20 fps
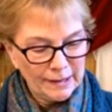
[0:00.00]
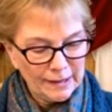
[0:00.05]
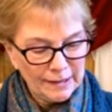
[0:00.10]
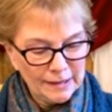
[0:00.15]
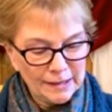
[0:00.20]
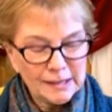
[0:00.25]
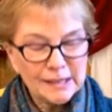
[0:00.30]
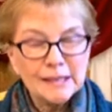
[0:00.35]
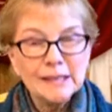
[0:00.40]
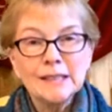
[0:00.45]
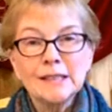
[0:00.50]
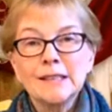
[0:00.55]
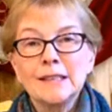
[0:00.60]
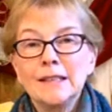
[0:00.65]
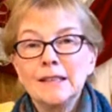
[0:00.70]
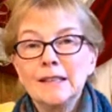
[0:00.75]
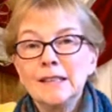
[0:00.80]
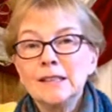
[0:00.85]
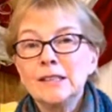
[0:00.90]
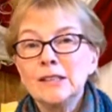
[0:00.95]
And this is
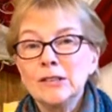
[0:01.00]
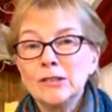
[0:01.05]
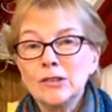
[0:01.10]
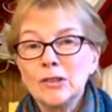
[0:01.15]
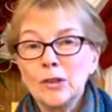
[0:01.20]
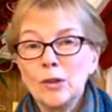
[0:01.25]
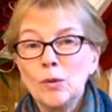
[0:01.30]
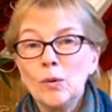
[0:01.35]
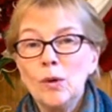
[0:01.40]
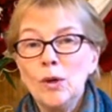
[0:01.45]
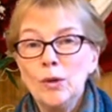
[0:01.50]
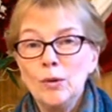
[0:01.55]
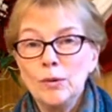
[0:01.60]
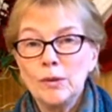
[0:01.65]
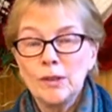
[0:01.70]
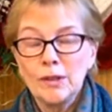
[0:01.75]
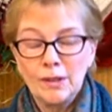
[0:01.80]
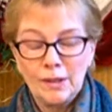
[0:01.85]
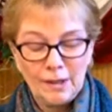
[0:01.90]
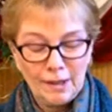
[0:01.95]
the
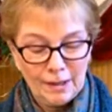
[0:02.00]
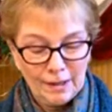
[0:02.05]
quote